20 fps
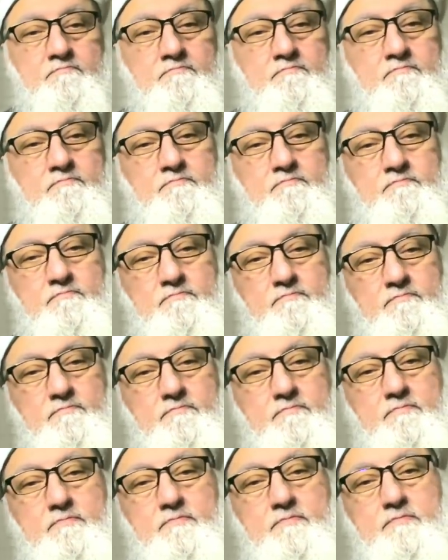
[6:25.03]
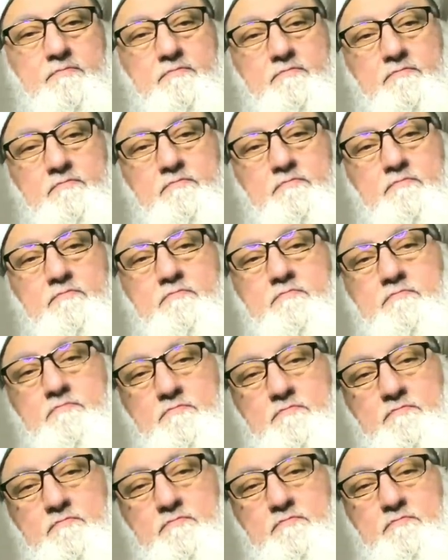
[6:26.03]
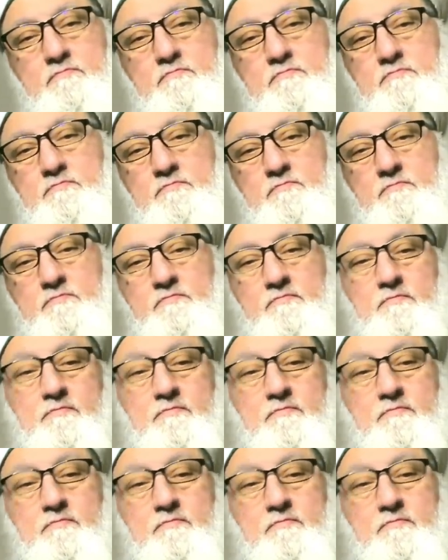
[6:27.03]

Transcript: No one is speaking in this clip.